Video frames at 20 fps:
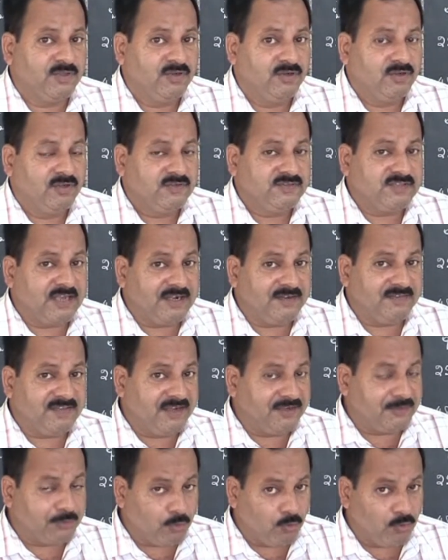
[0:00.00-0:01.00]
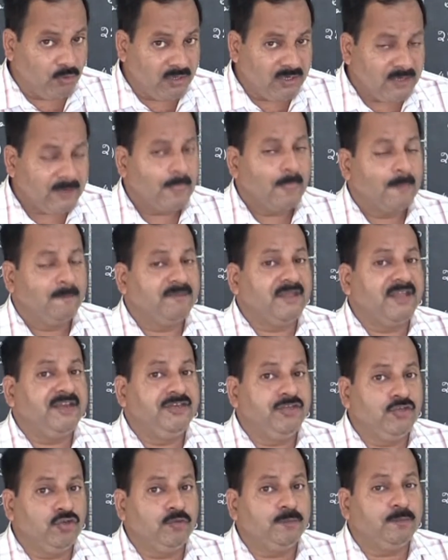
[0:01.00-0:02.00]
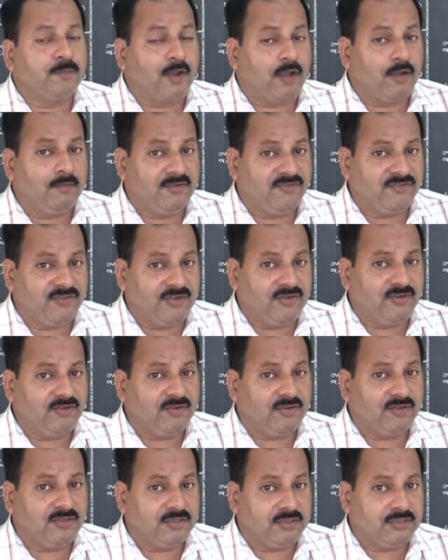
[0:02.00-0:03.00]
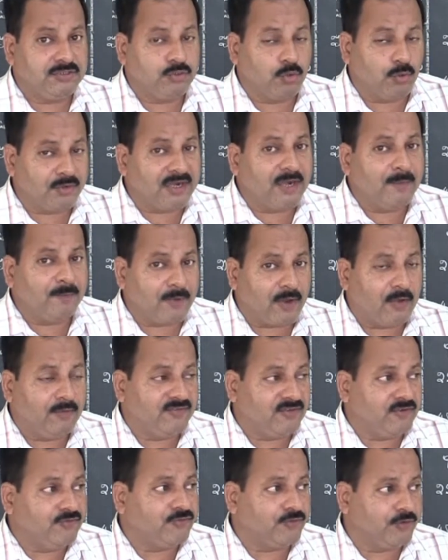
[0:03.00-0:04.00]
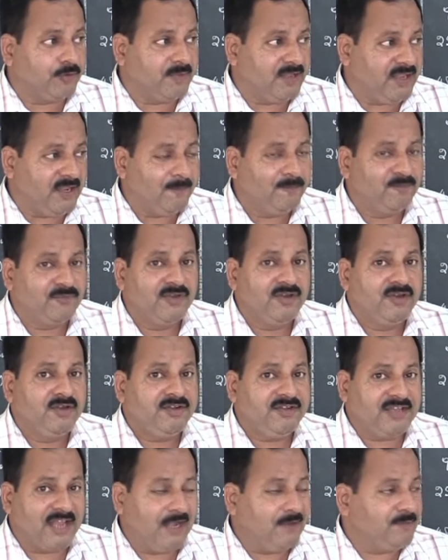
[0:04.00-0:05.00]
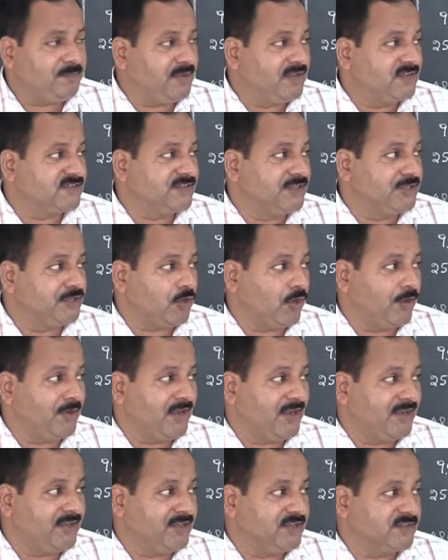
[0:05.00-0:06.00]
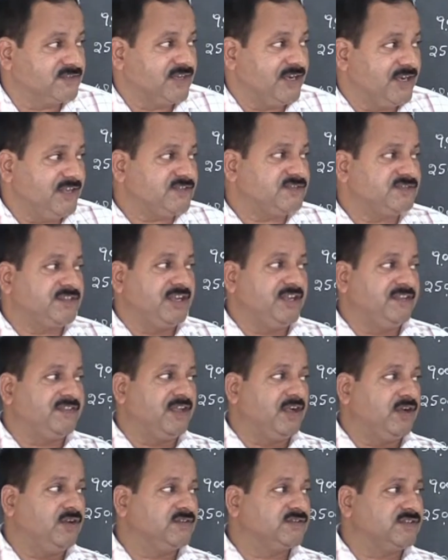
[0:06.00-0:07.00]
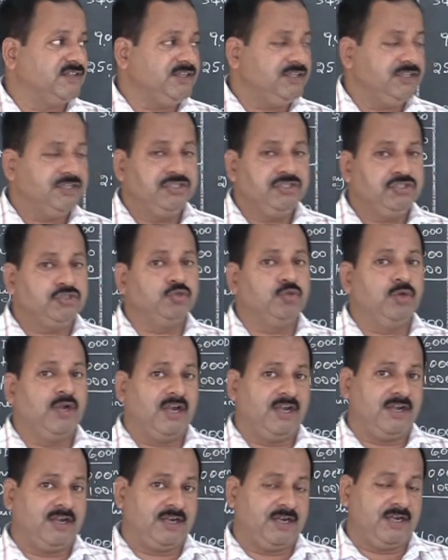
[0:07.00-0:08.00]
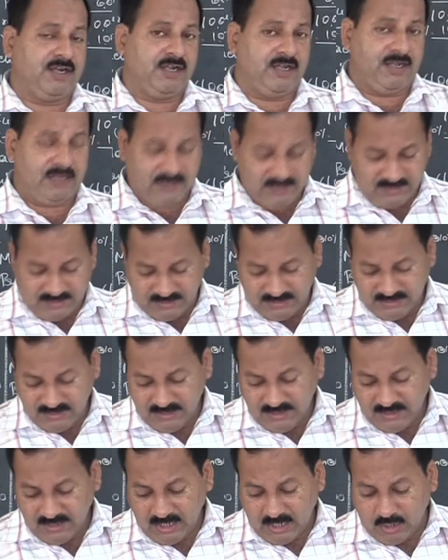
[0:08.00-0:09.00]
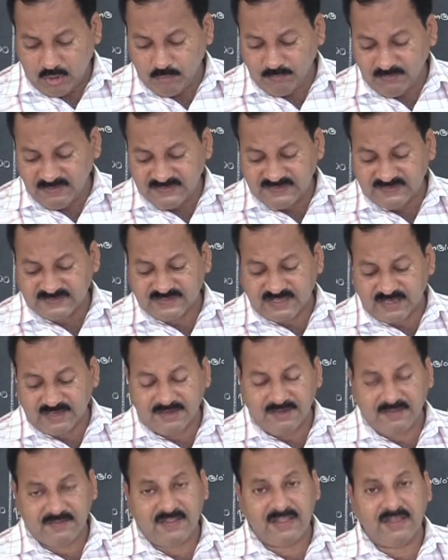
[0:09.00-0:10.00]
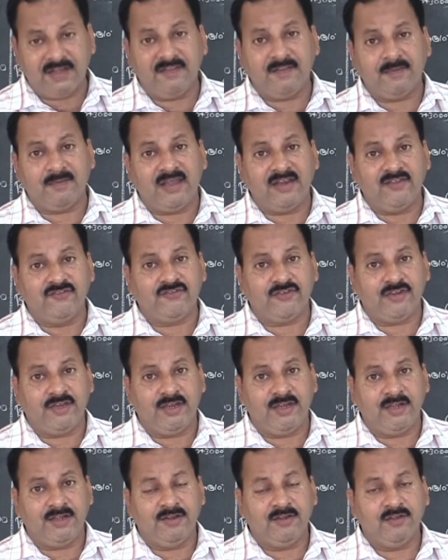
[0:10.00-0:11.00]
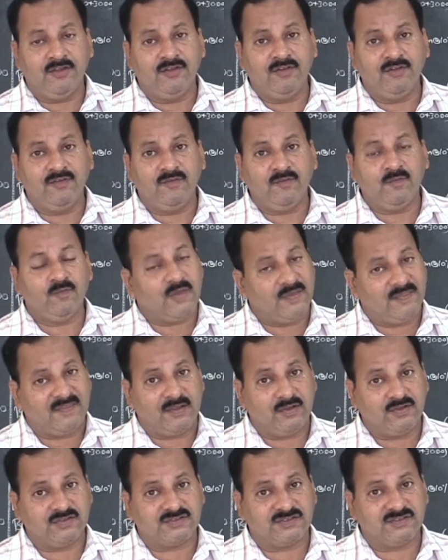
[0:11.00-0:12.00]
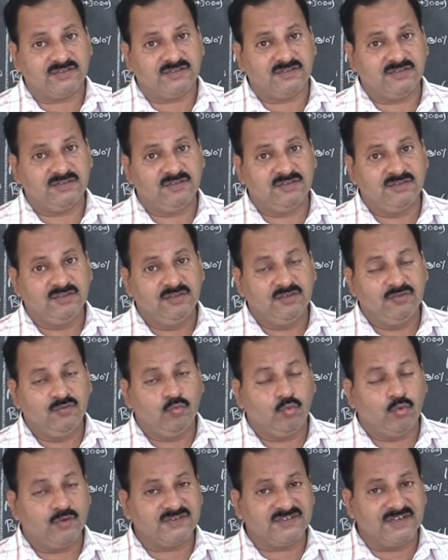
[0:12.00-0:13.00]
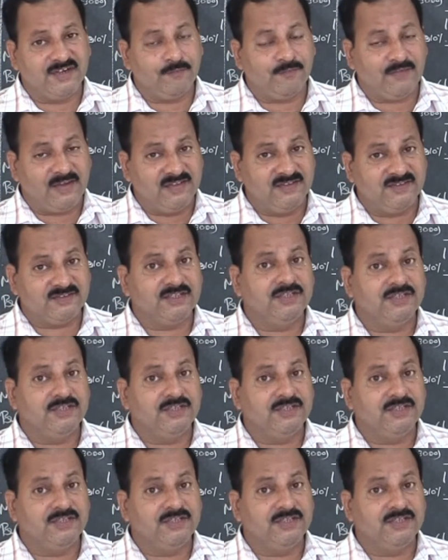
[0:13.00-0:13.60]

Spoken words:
That they told the new provision, total provision should be 10% on debtors, that is 3,200. How much is already there in the balance sheet? 1,000. What is the difference?